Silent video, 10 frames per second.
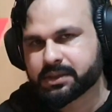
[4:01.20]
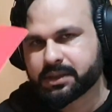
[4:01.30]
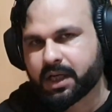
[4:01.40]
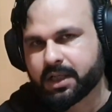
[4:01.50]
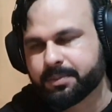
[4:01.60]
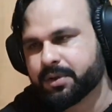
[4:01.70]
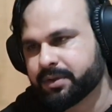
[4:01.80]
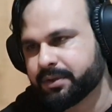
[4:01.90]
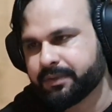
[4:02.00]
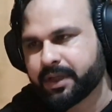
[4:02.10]

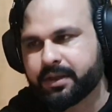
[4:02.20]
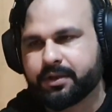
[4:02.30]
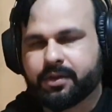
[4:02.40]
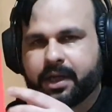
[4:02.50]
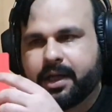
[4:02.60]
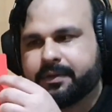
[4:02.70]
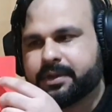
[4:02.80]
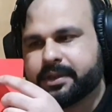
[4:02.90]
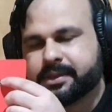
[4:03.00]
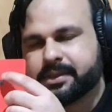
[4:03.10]
cardboard where you
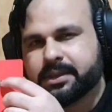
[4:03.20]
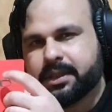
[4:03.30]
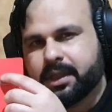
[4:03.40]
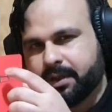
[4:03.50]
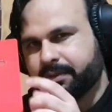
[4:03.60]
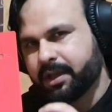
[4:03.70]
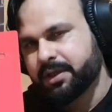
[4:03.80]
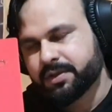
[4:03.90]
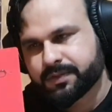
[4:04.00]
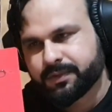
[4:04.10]
have this
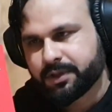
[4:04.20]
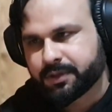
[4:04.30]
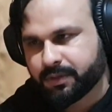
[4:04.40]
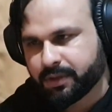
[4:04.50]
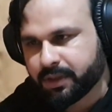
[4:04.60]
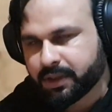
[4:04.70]
very useful tool.